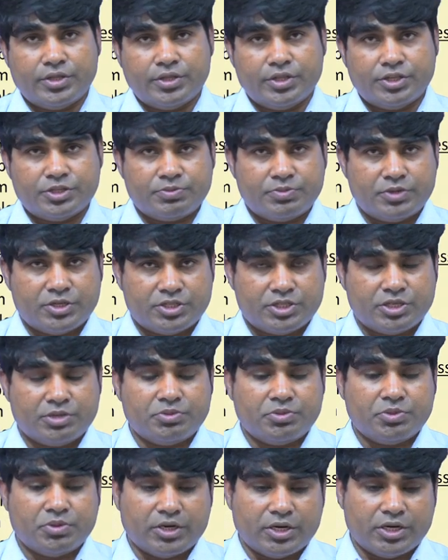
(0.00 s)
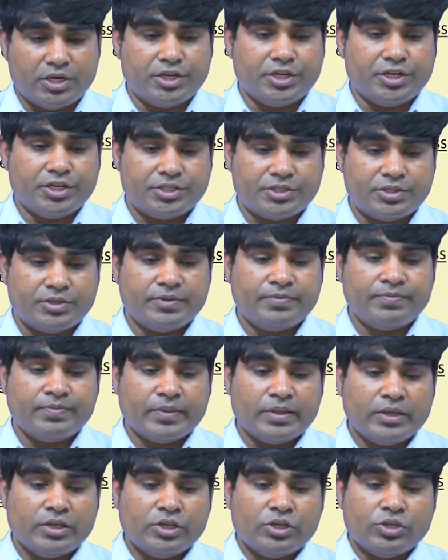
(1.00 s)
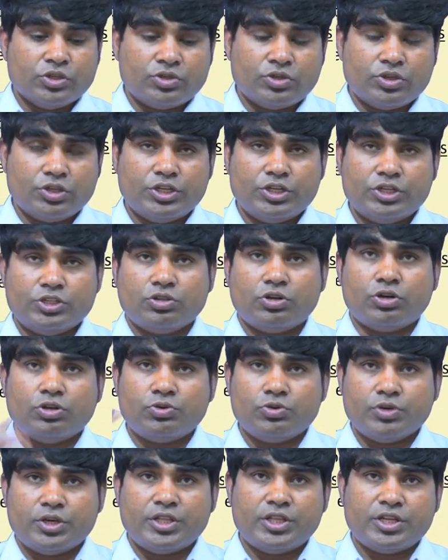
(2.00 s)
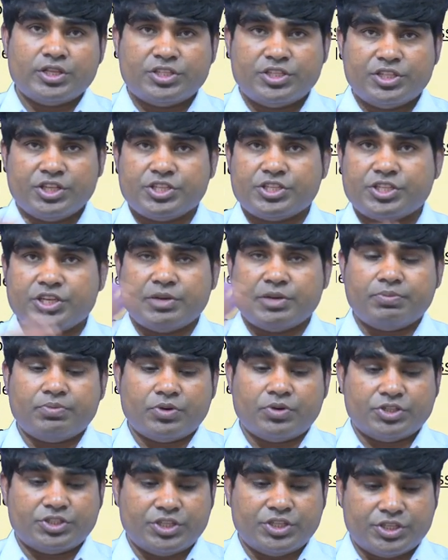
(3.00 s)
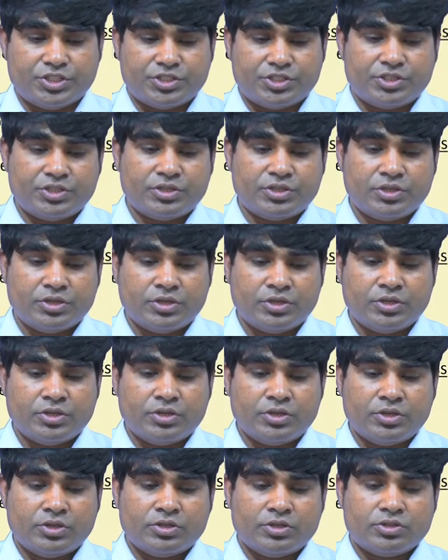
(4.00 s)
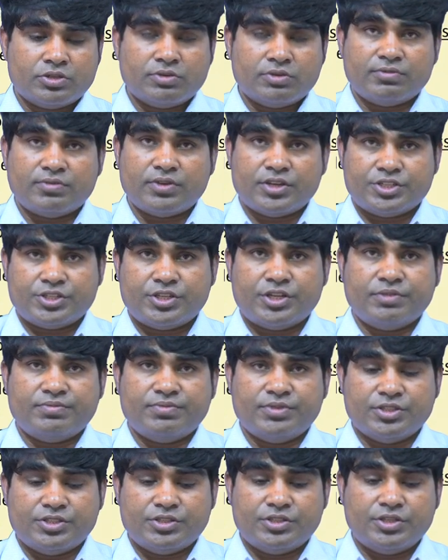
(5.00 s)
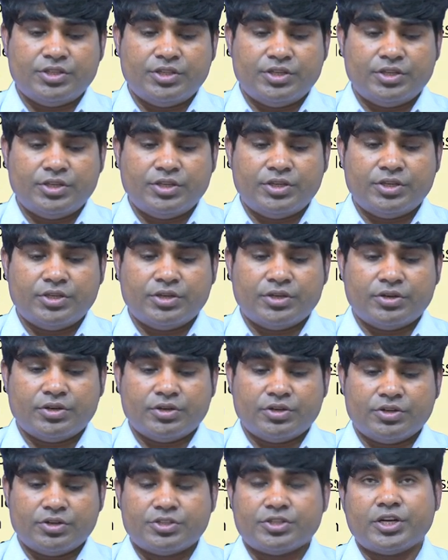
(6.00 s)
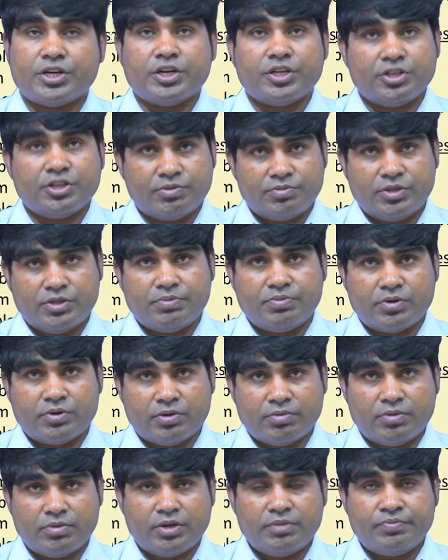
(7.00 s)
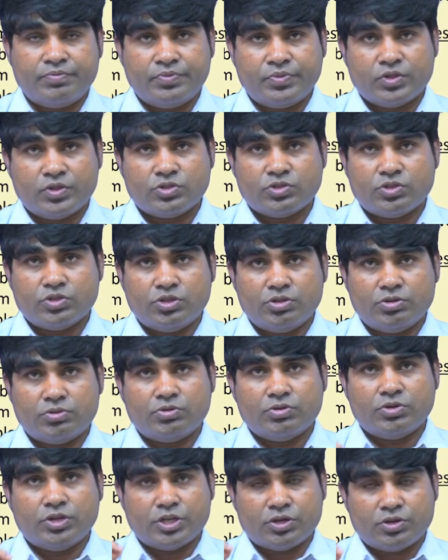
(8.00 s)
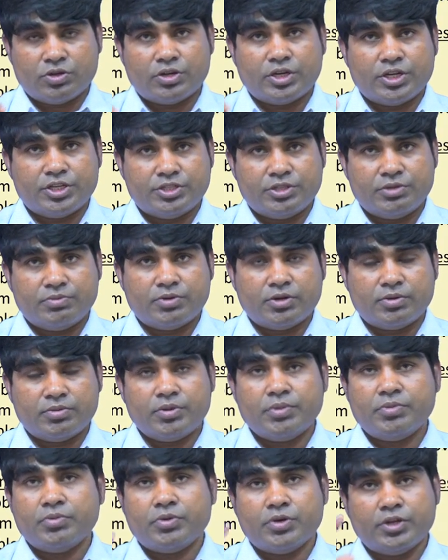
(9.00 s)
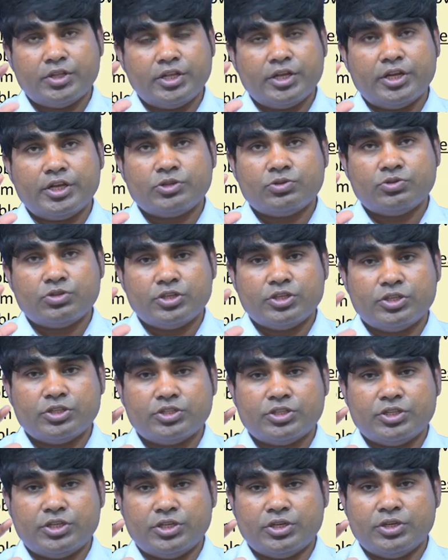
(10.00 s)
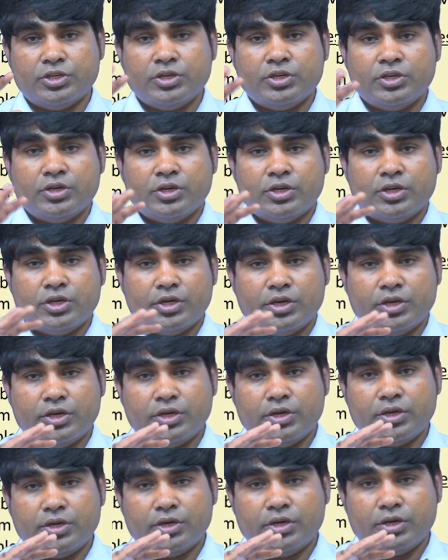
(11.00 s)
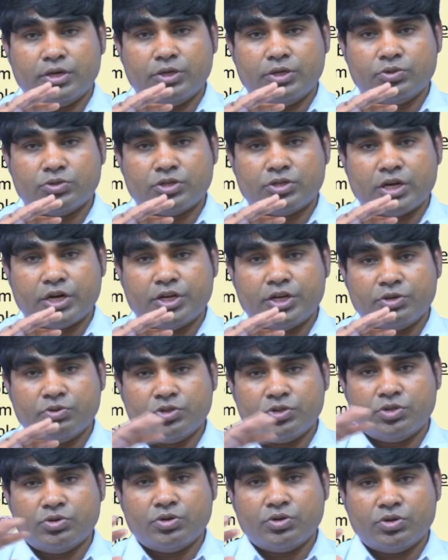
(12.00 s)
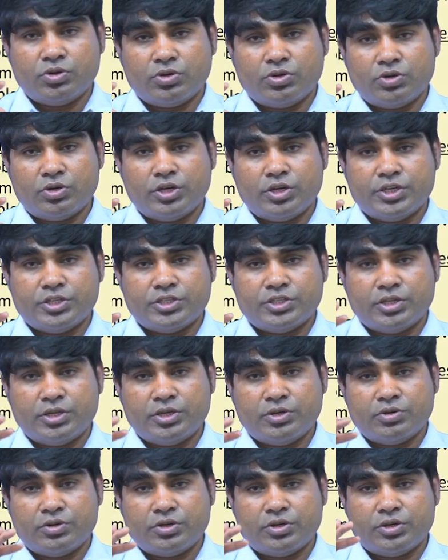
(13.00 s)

in this prescriptive analytics. So, it is altogether 6-step process. So, first step is the understanding of the problem. So, you have to recognize the problem, whether actually see you starting with let us say